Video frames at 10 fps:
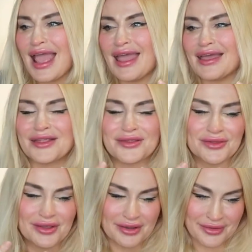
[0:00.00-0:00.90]

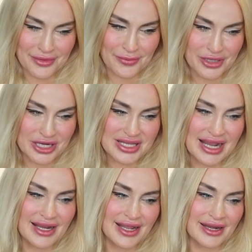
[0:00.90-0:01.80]
and the British
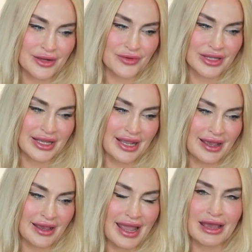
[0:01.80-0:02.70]
side getting really
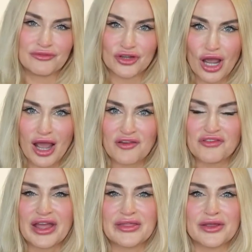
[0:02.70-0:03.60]
effed
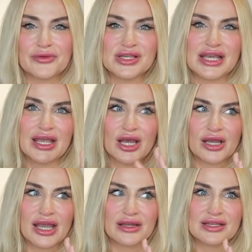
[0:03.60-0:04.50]
off, and there was like
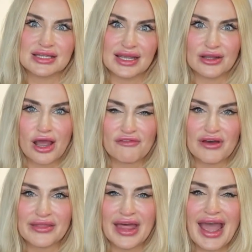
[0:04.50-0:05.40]
a kind of standoff
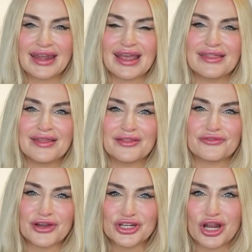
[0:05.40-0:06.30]
on that, and then the
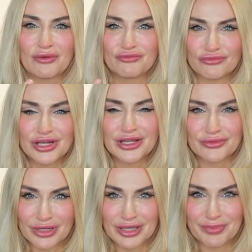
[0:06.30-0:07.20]
French got
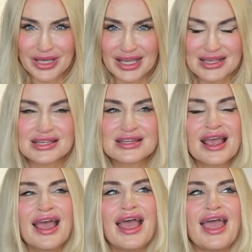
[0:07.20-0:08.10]
really, really pissed.
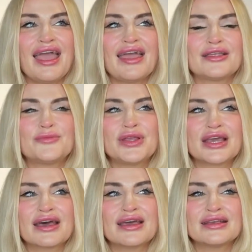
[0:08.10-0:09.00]
And
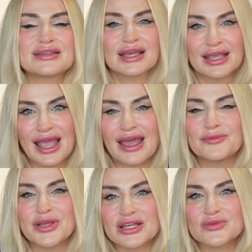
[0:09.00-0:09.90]
because
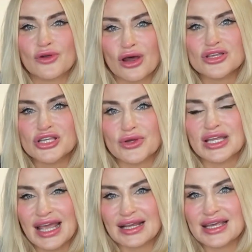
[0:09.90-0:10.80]
we're all so
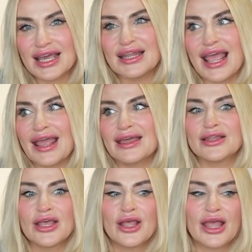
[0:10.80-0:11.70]
connected
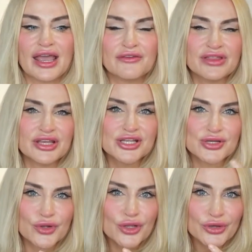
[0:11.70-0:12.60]
and everything's
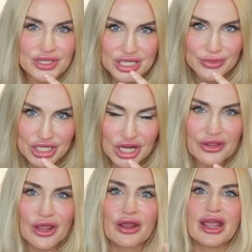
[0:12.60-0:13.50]
so close to each
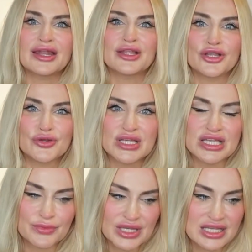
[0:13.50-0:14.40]
other, and it used
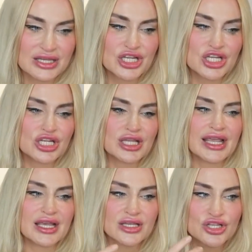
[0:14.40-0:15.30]
to be such
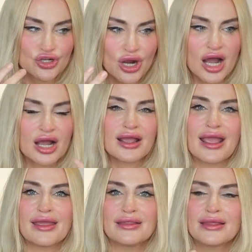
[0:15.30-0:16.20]
like a strong
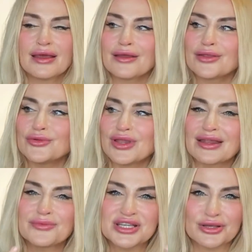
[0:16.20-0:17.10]
and
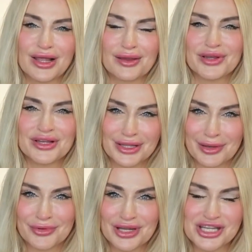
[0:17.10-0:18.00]
unanimous
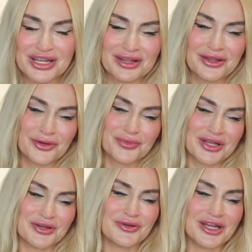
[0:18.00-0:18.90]
collaboration in the
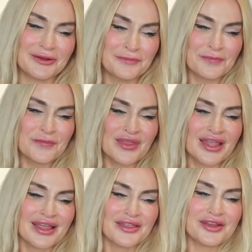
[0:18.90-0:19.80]
European Union,
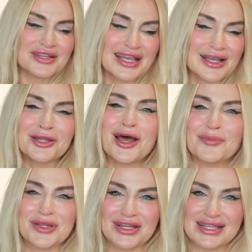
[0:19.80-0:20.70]
there's like
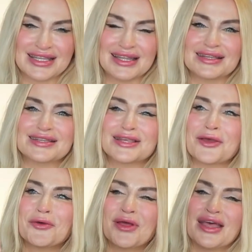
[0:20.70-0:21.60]
anomalies to this.
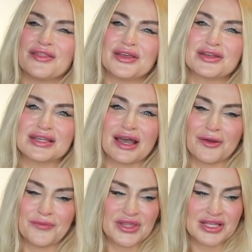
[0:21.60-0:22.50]
So there's
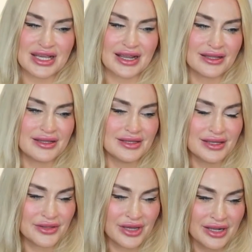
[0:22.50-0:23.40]
this
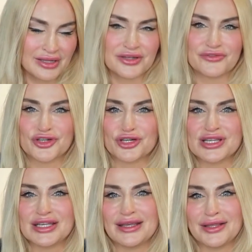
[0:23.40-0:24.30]
island, the island of
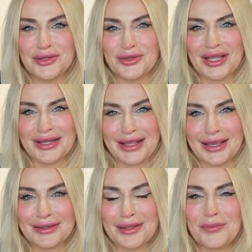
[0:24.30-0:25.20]
Jersey in the United
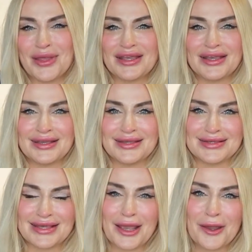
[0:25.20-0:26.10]
Kingdom is